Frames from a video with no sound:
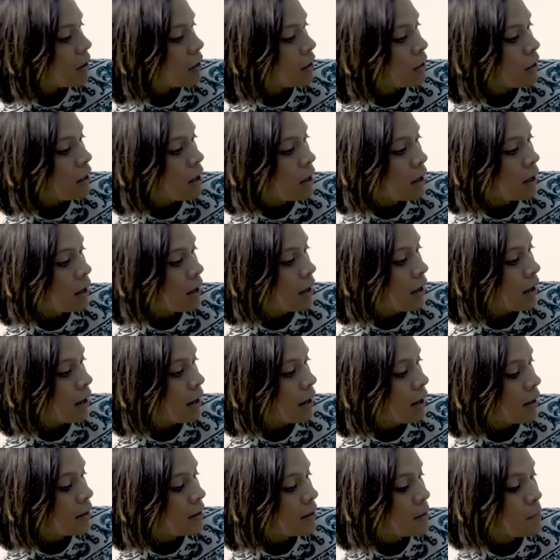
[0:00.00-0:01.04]
Look,
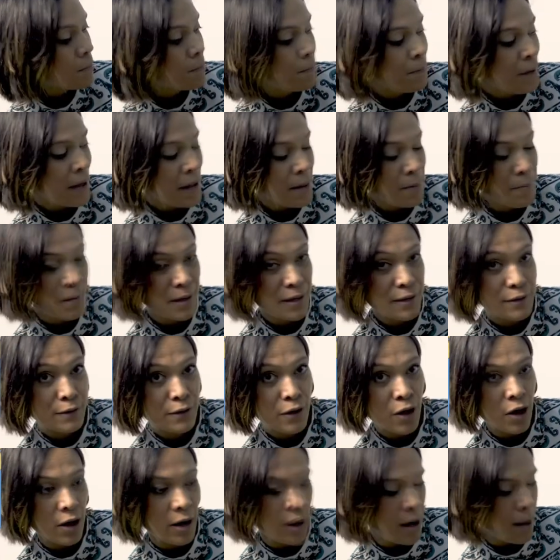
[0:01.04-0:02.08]
the baby's
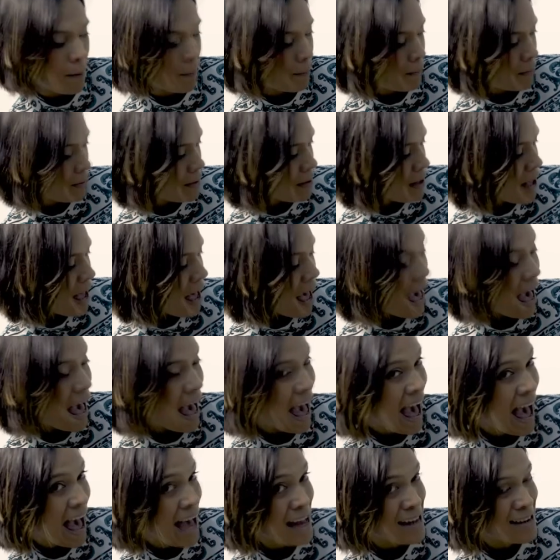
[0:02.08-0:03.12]
got up
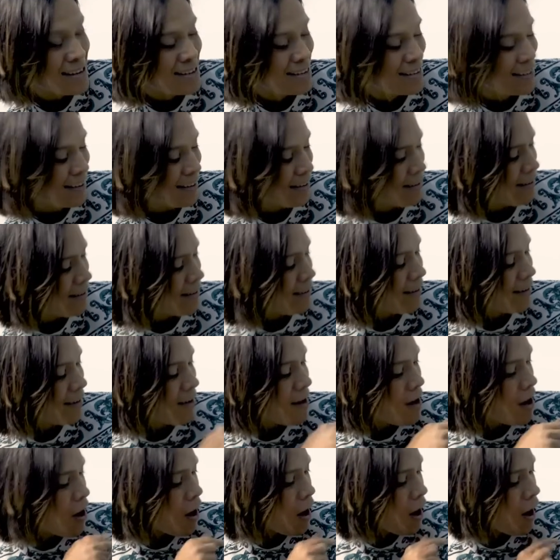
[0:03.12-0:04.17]
and
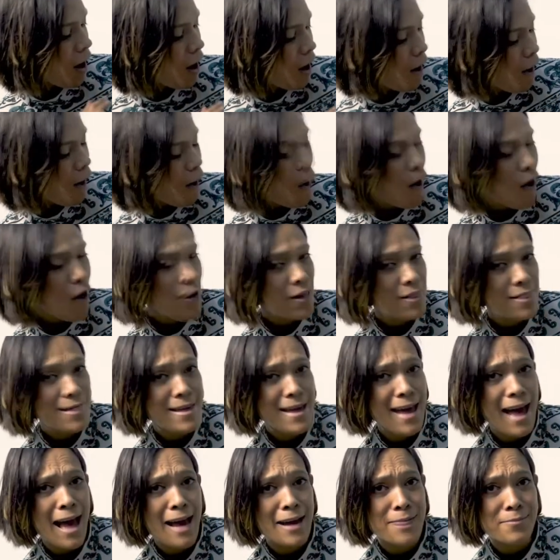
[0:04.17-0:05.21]
all
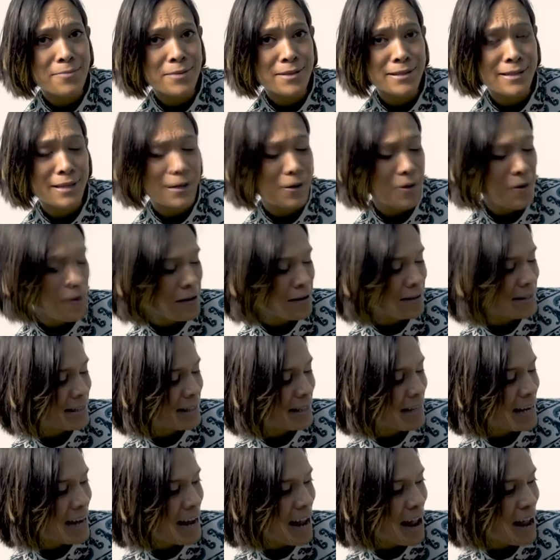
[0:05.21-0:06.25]
the animals are gone to
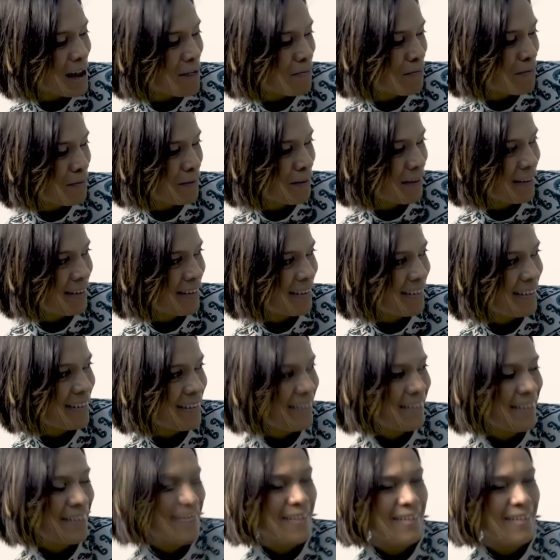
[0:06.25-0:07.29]
sleep.
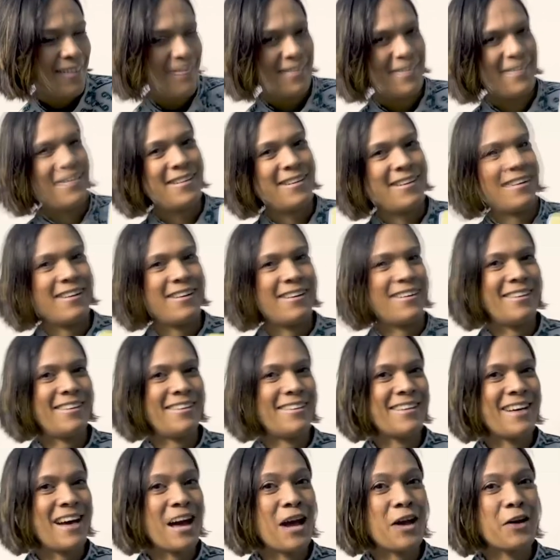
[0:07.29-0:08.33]
Oh,
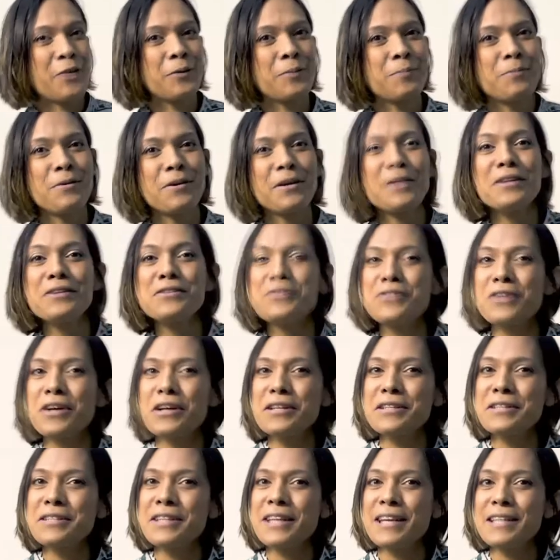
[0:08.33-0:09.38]
I hope you
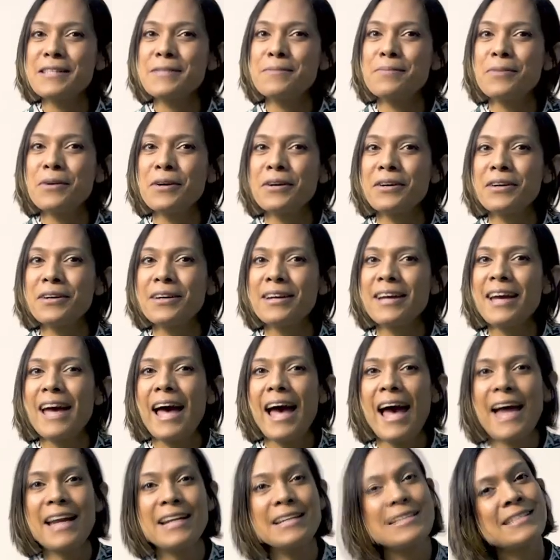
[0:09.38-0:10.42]
enjoyed today's book
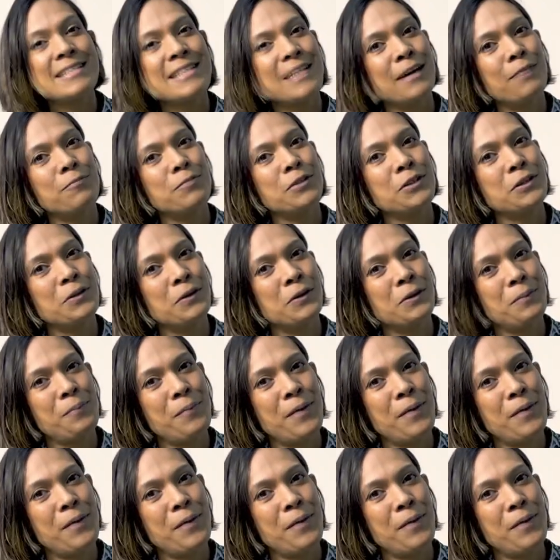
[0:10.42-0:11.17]
and it's time to go to